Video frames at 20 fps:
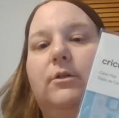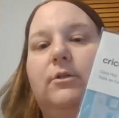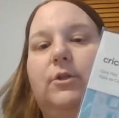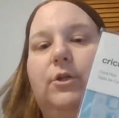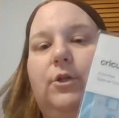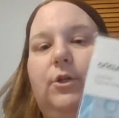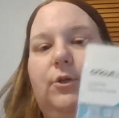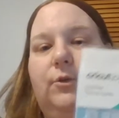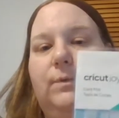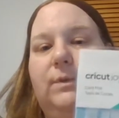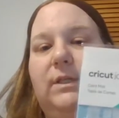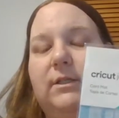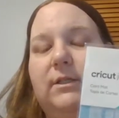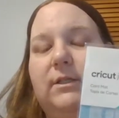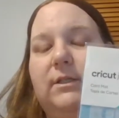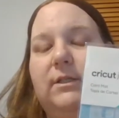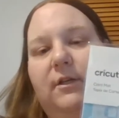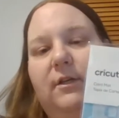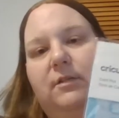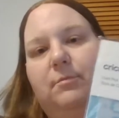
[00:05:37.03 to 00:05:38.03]
to use these
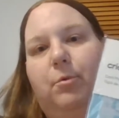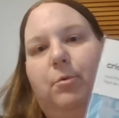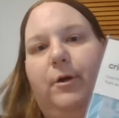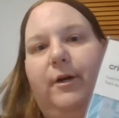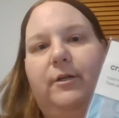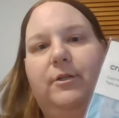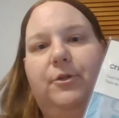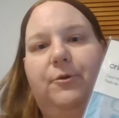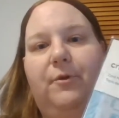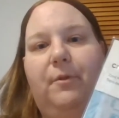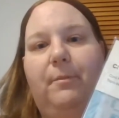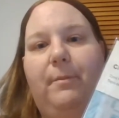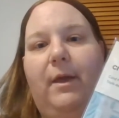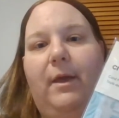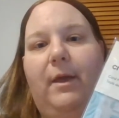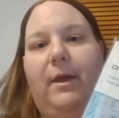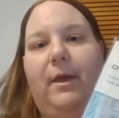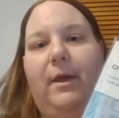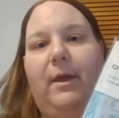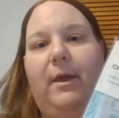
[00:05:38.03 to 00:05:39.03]
on the Explorer 2 and the
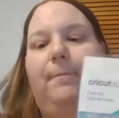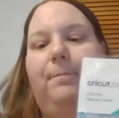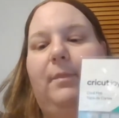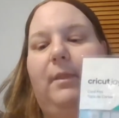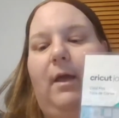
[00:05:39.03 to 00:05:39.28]
Maker.